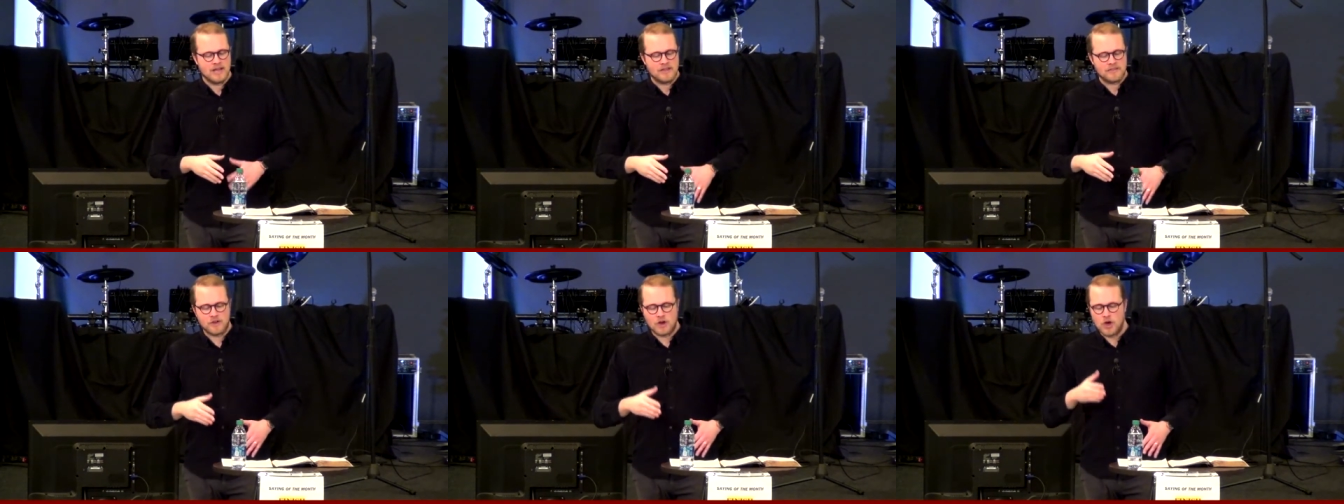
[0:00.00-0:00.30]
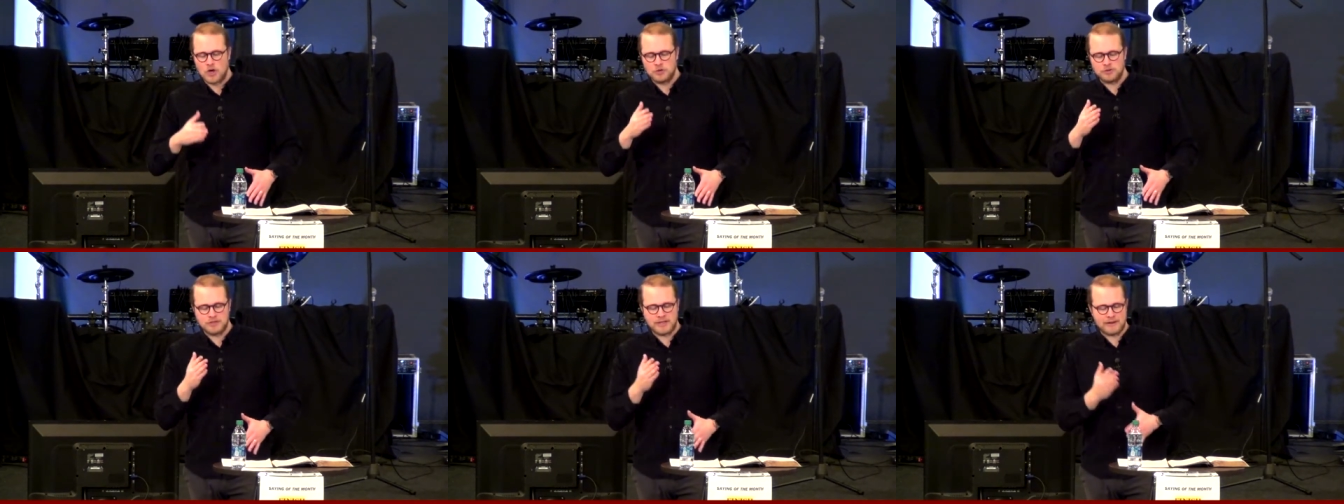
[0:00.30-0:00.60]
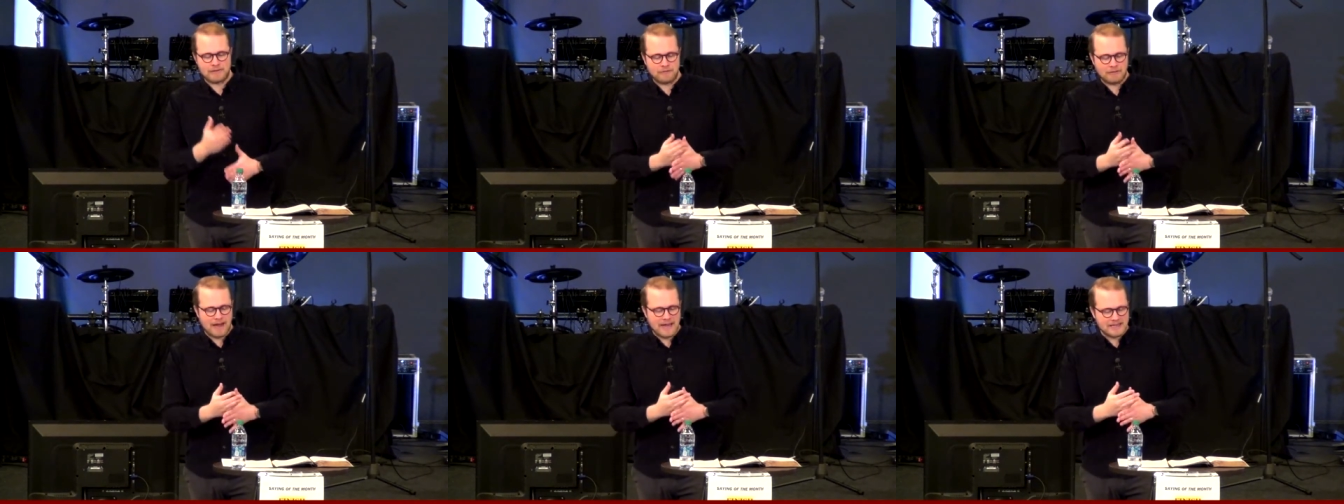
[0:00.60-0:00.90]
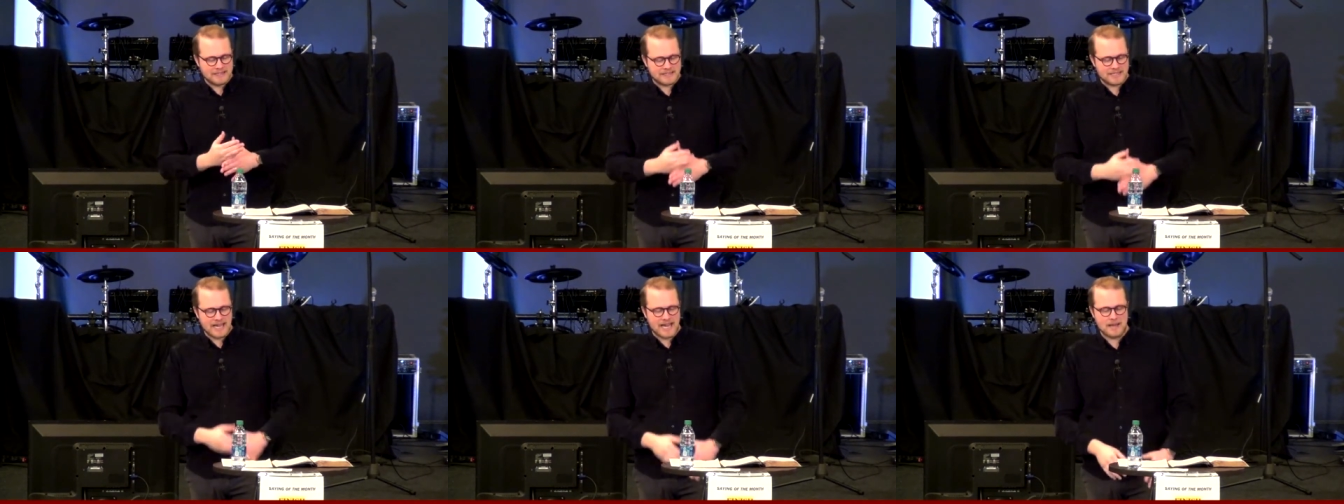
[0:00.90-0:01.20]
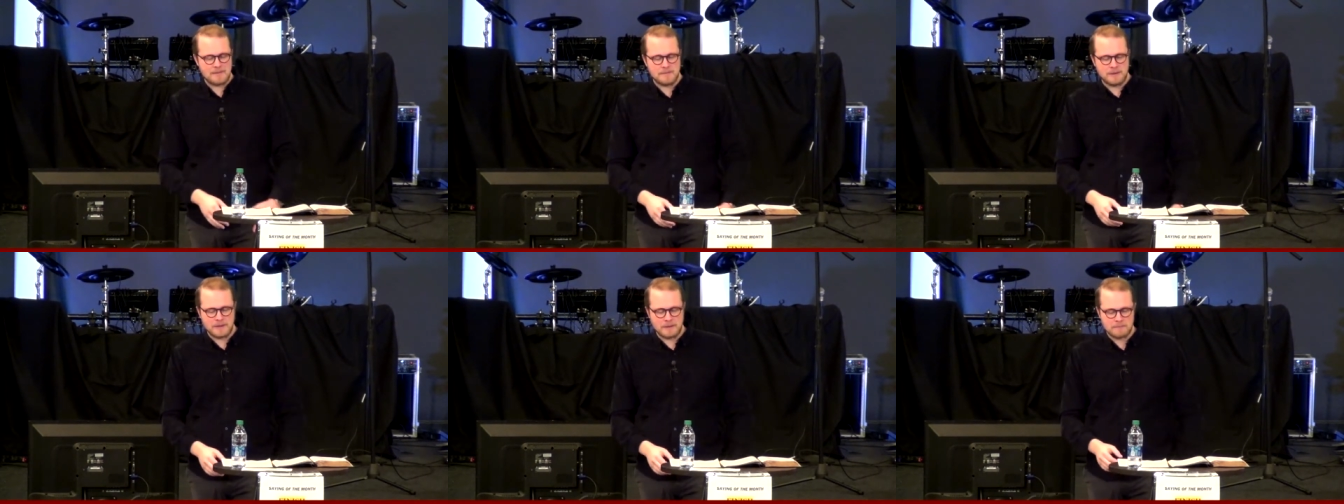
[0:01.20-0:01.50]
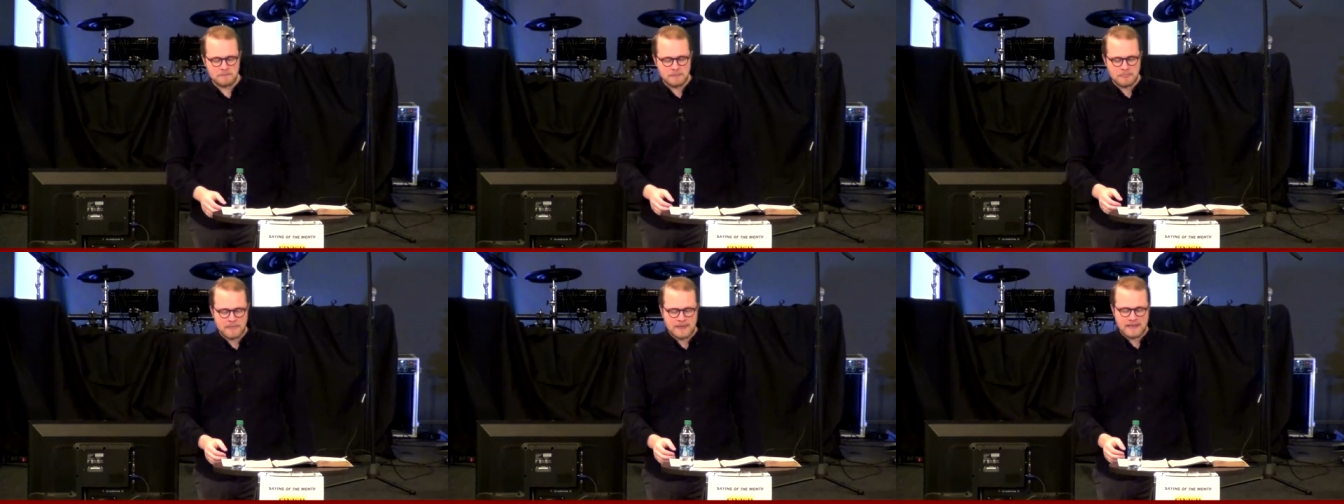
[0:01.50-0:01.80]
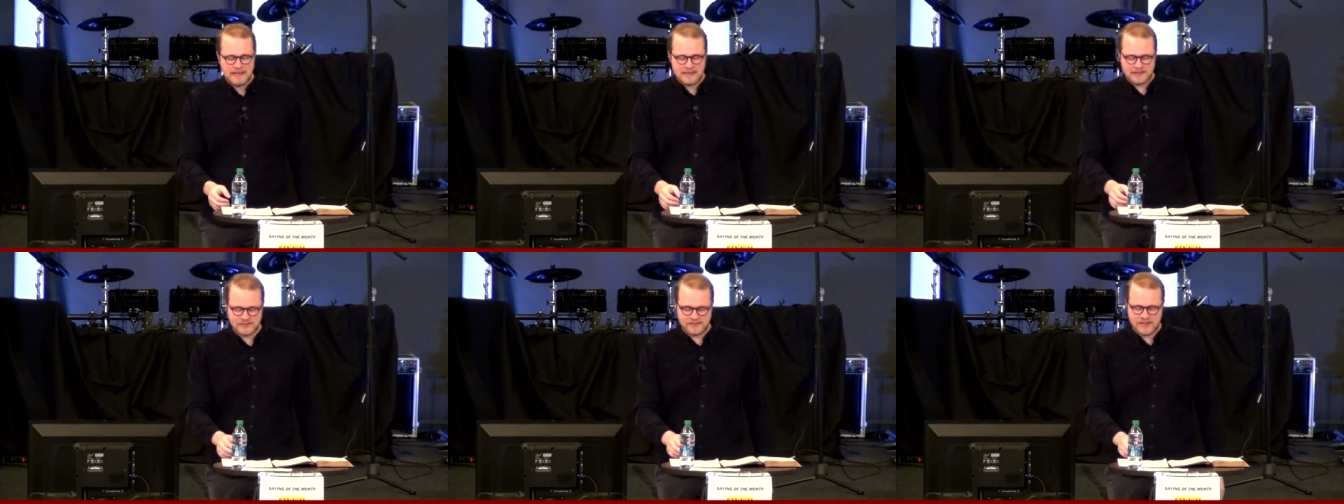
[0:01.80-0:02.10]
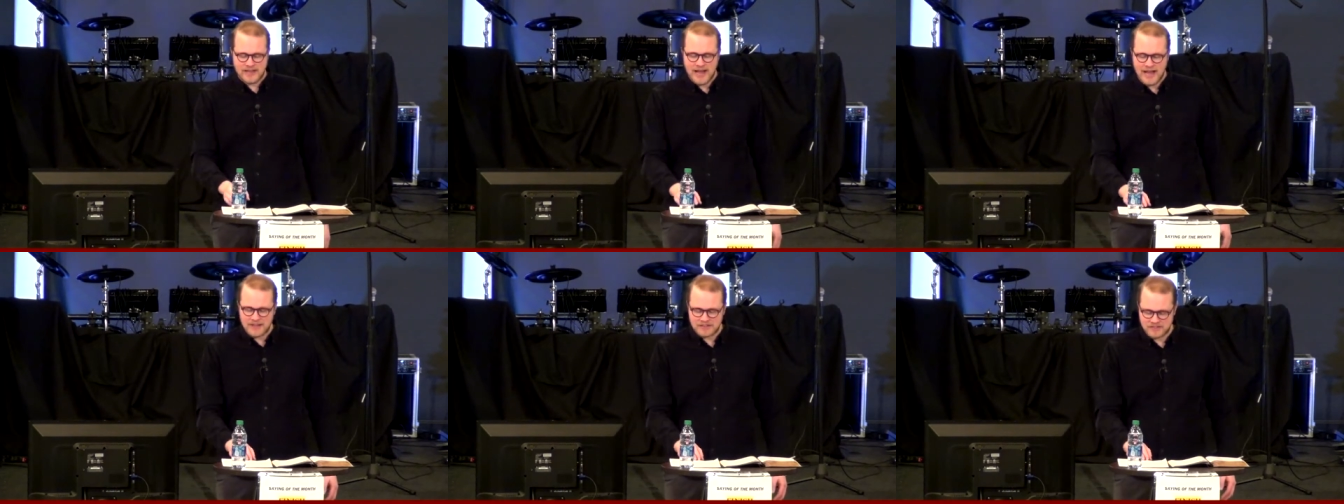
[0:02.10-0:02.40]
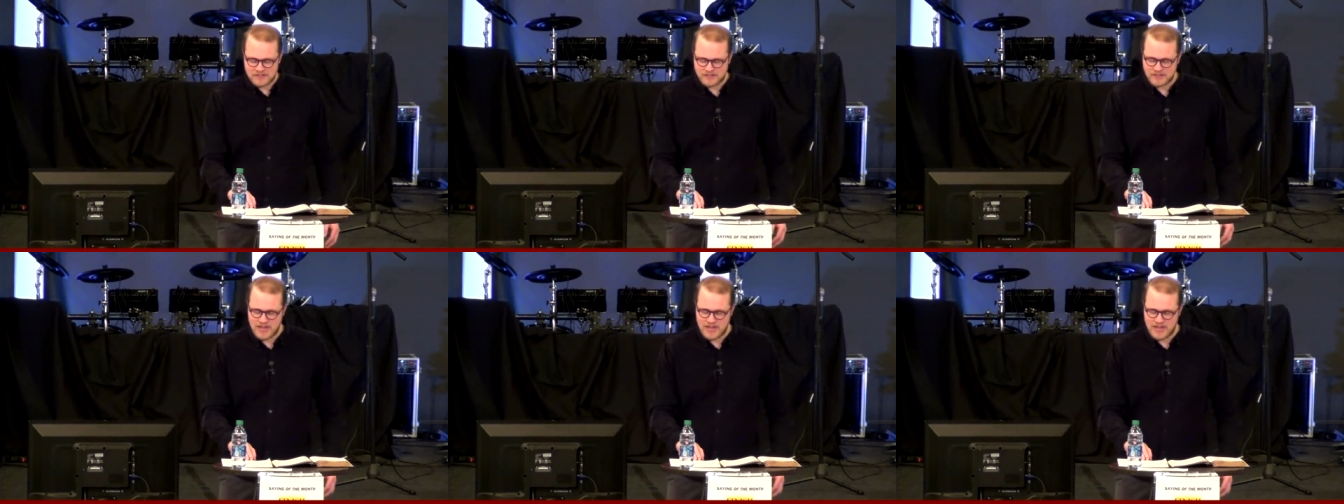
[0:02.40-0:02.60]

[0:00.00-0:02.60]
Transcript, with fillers: the only right timing is God's